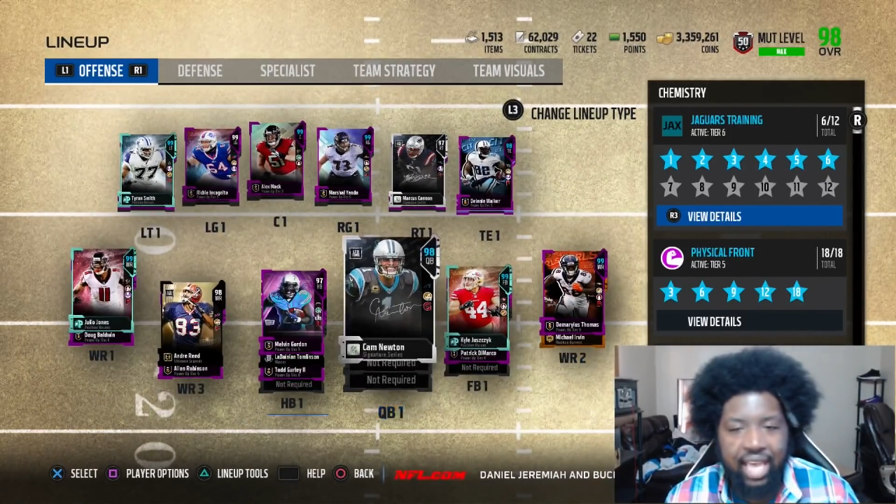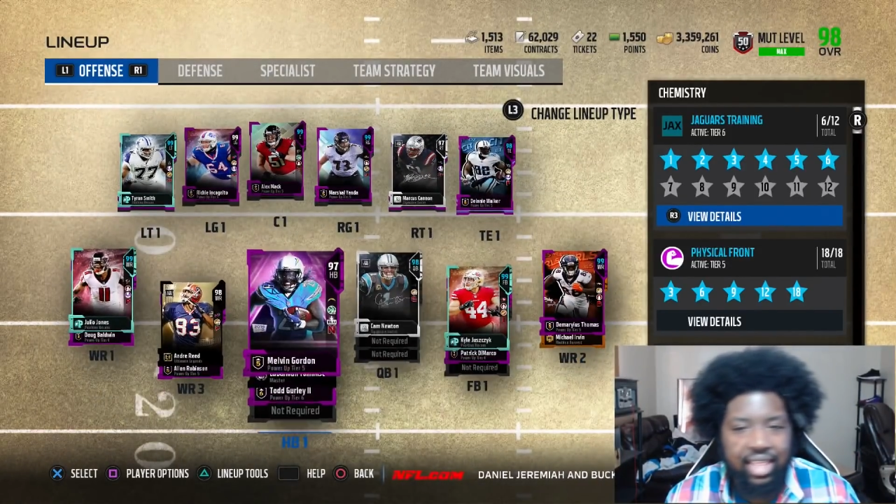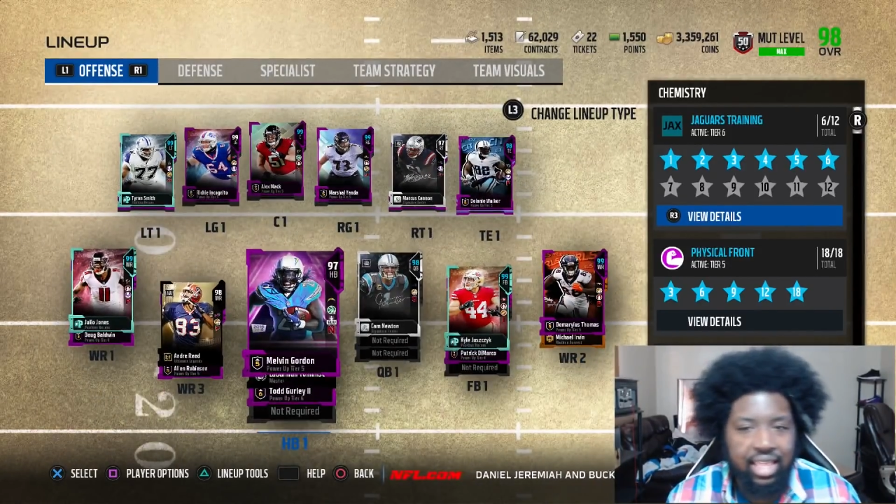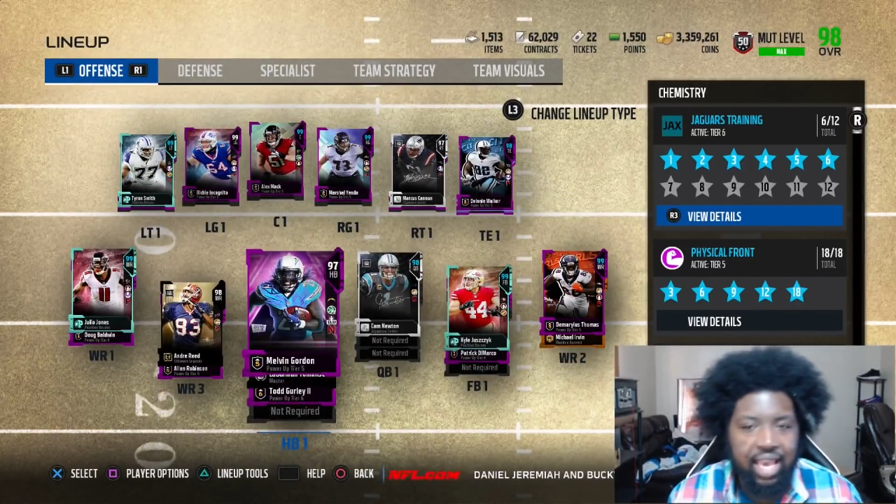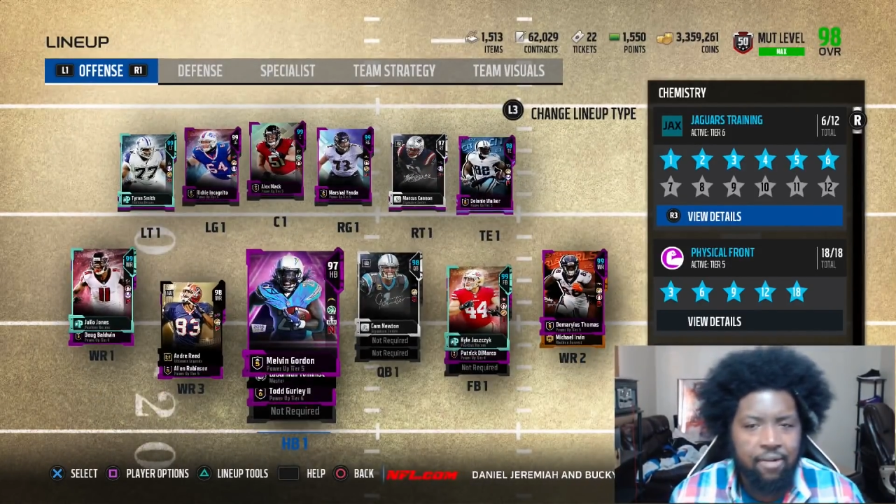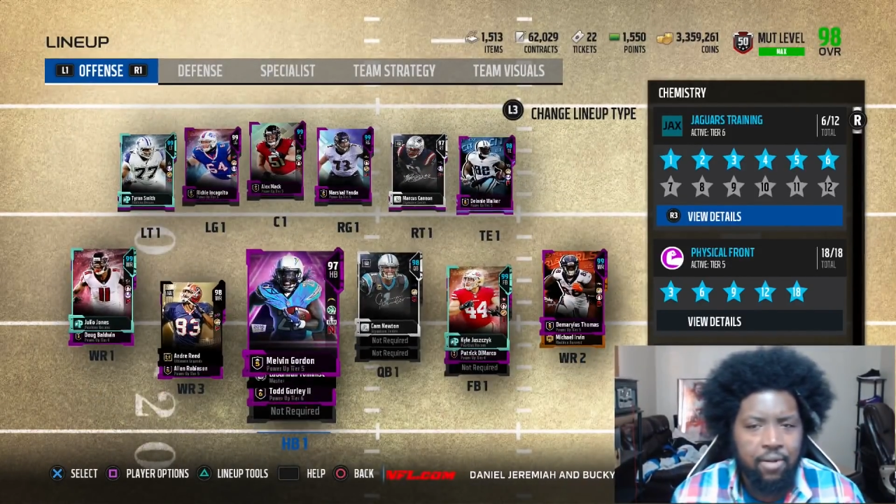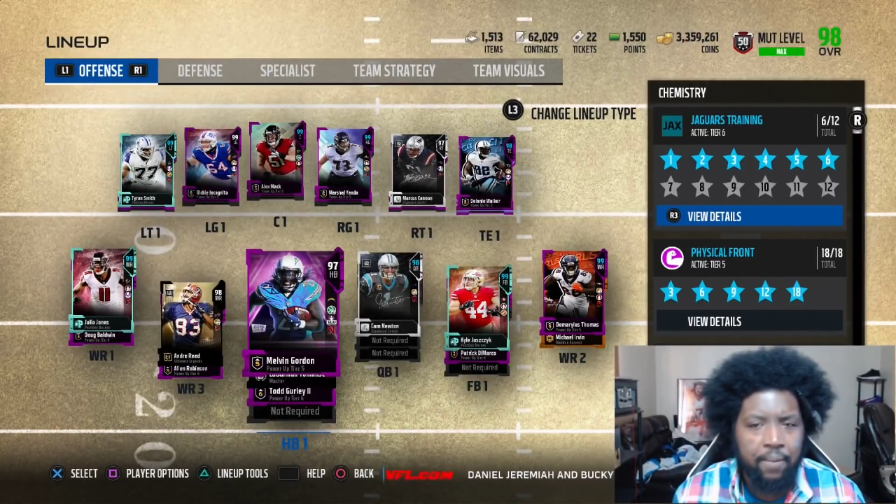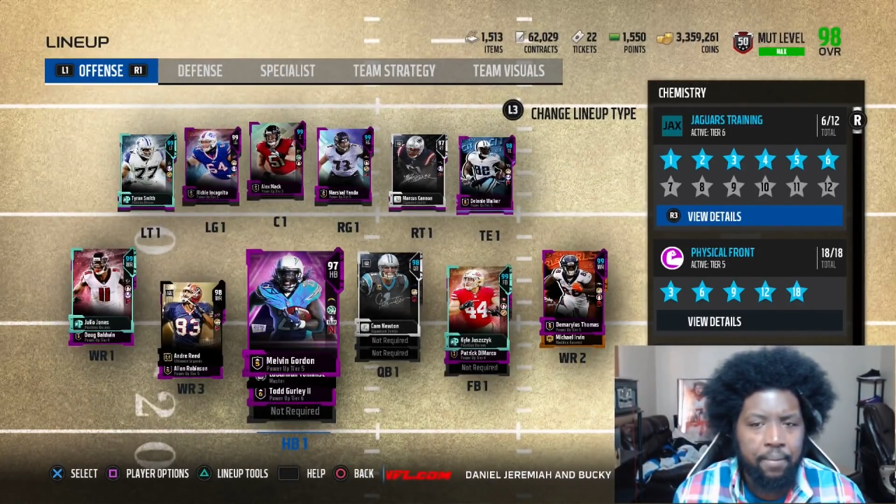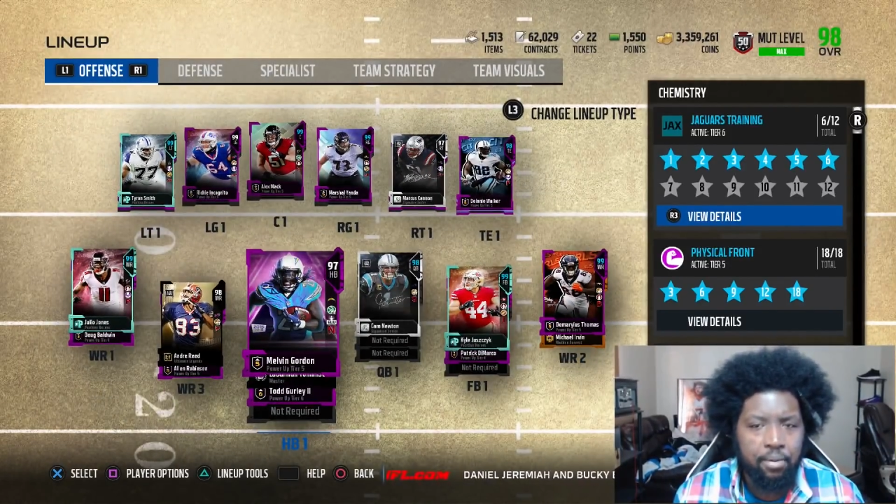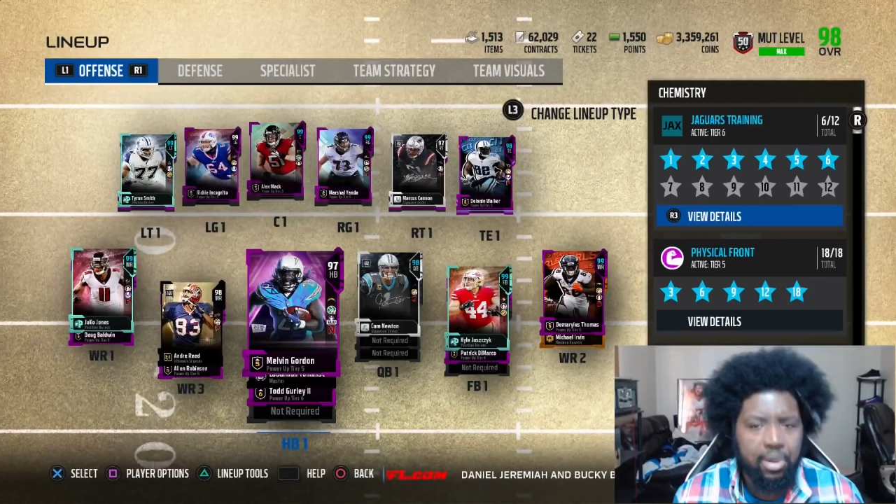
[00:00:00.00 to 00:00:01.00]
I think
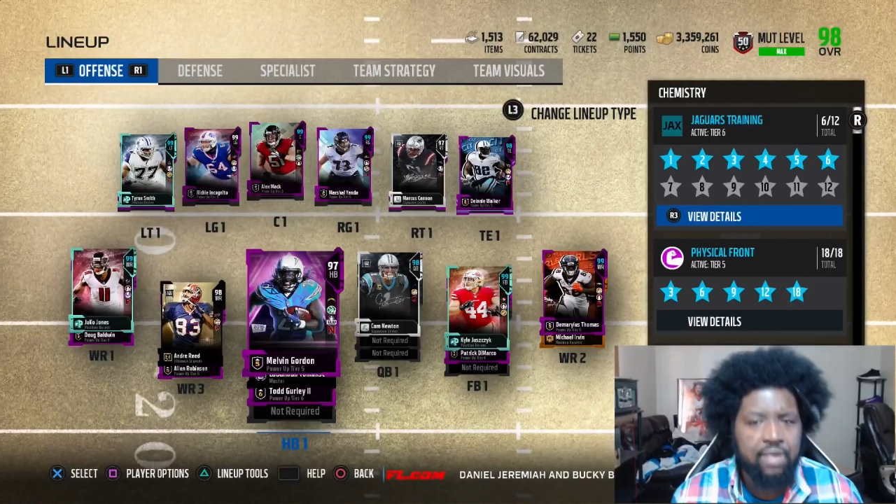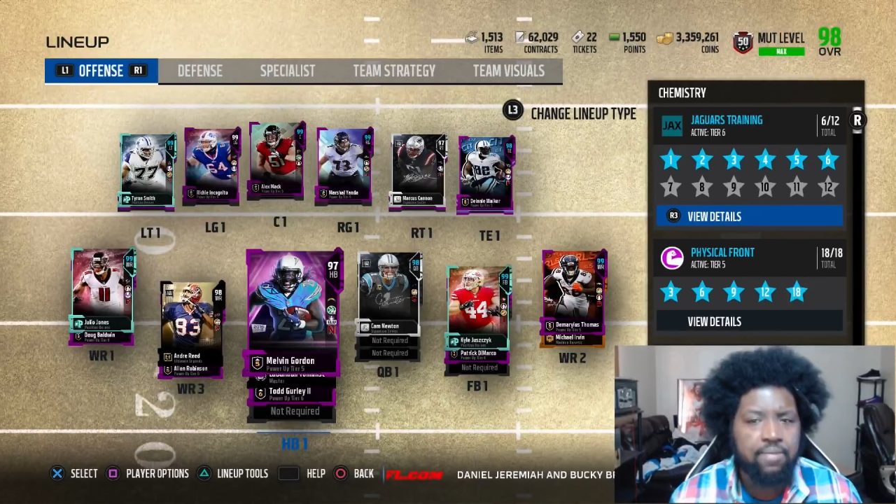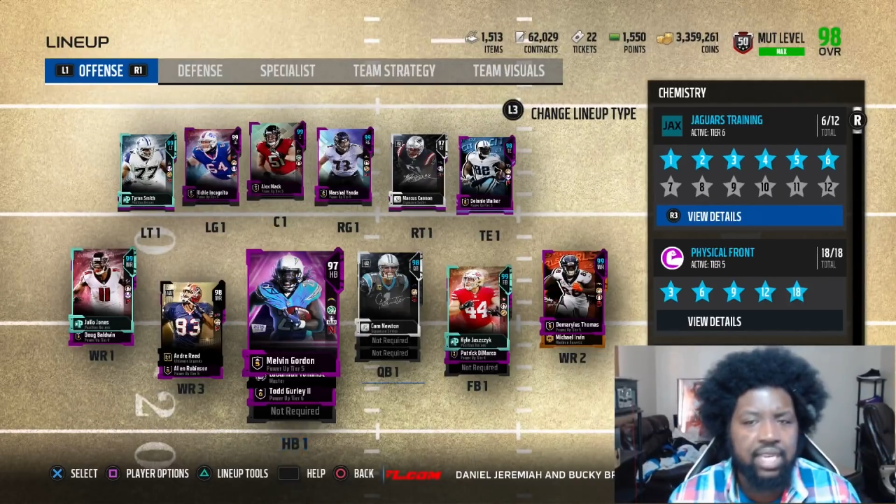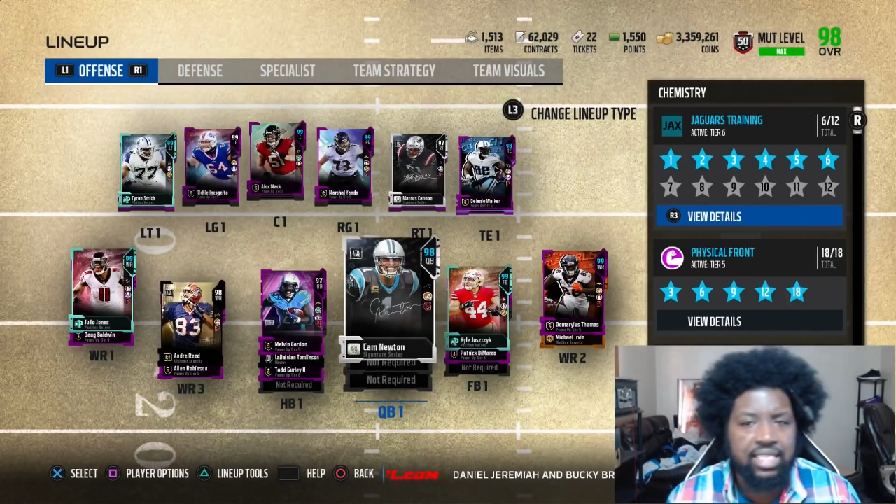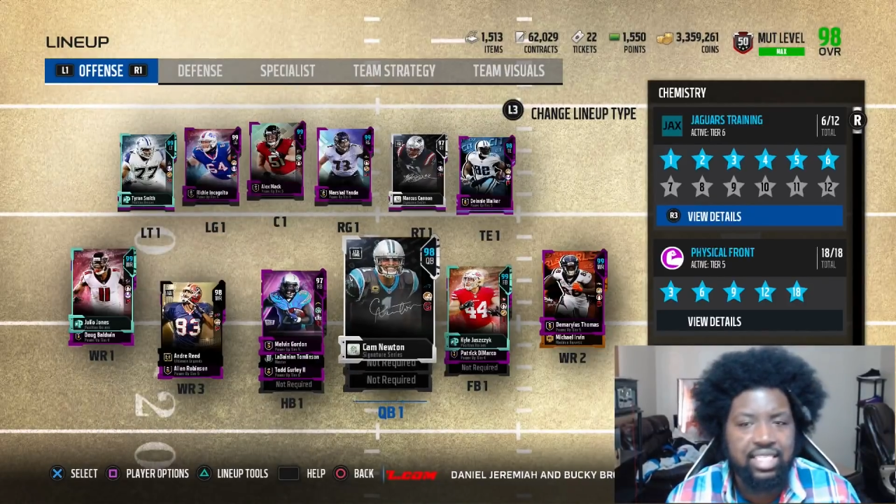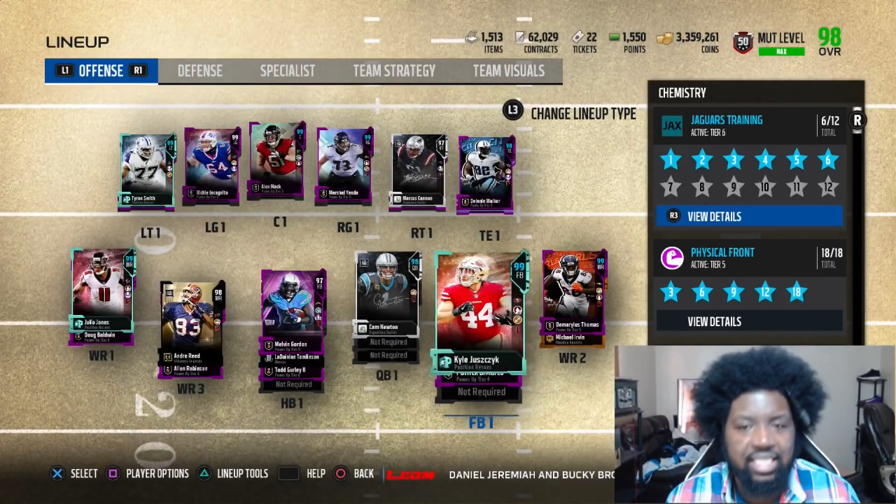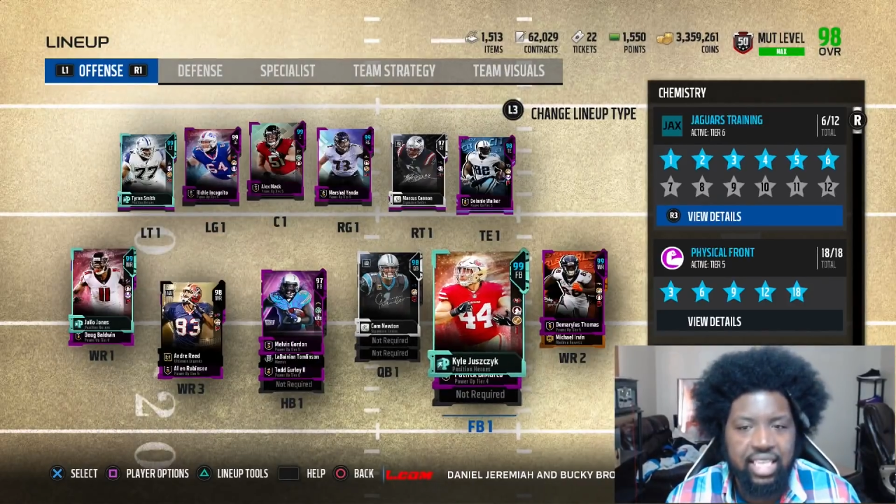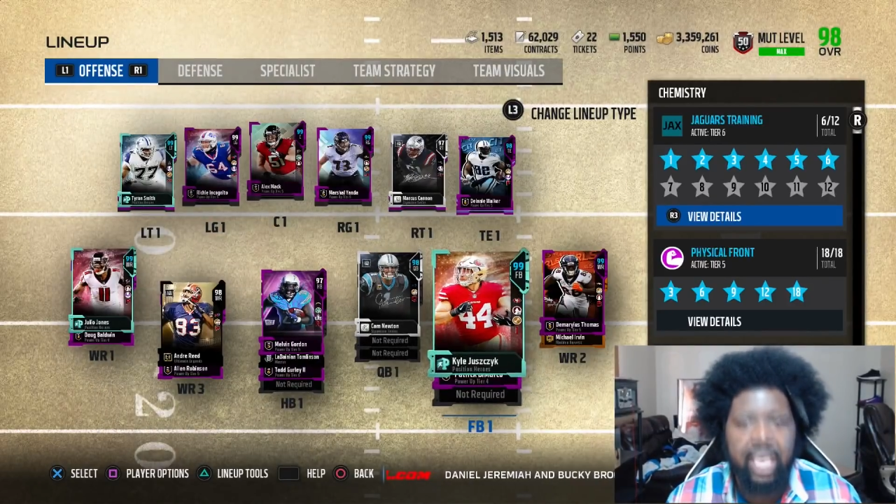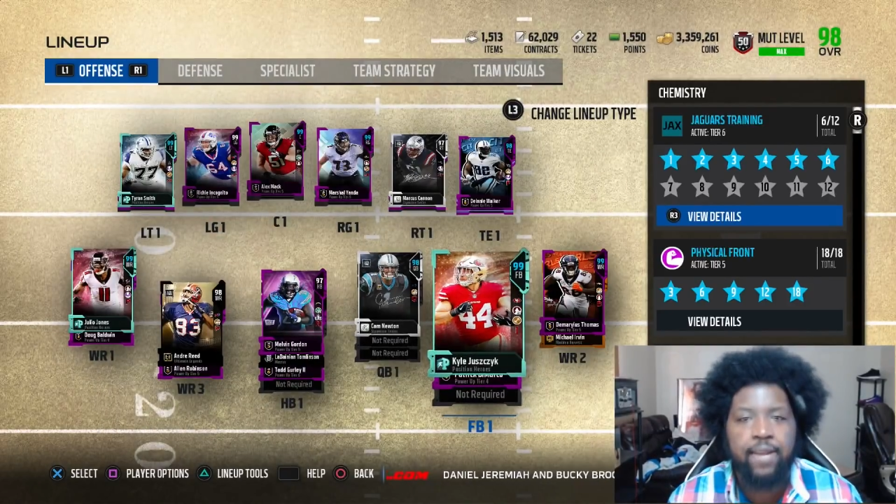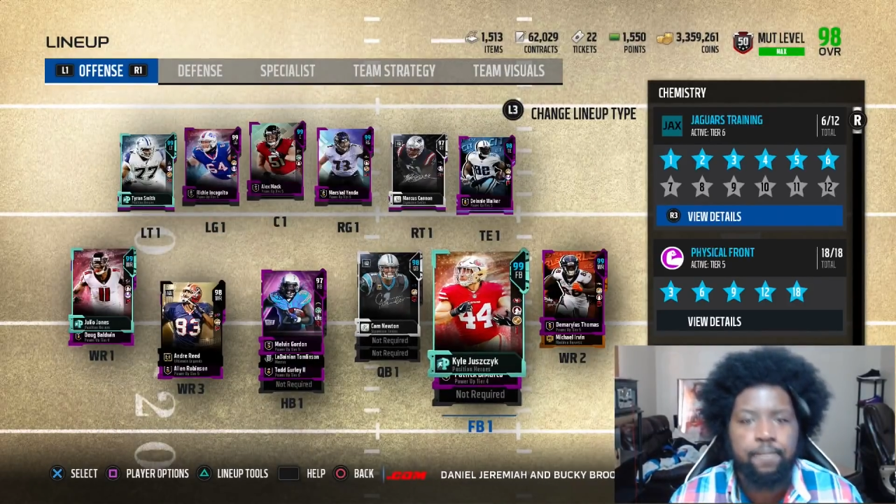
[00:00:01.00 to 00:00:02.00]
we're pretty much
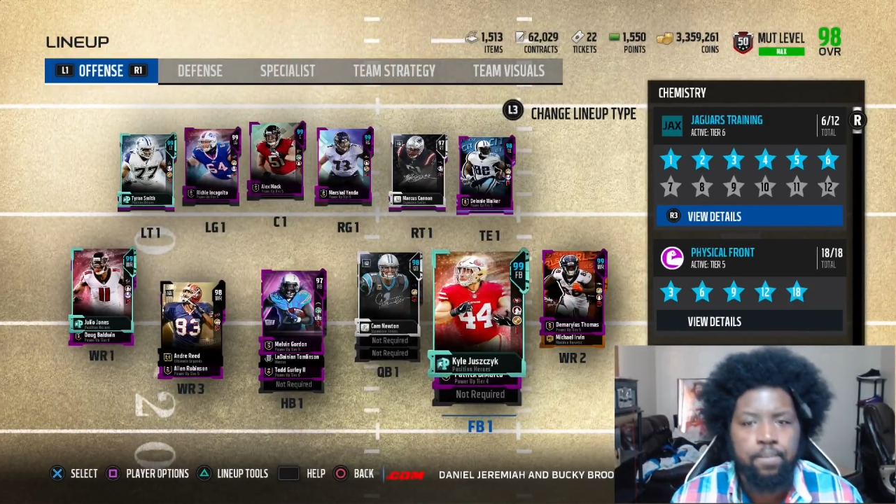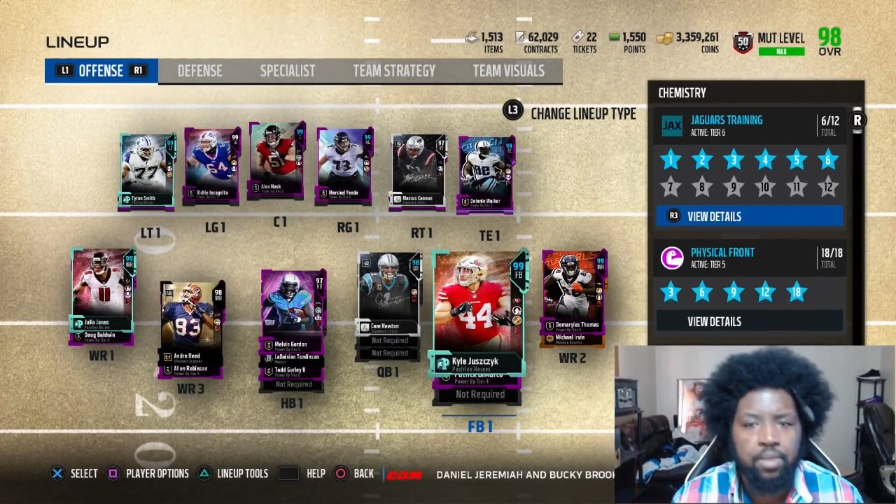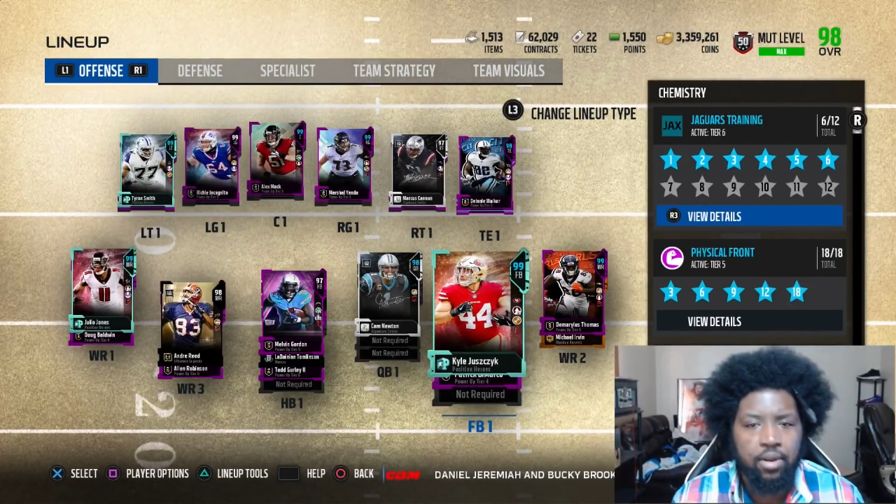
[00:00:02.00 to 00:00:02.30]
set.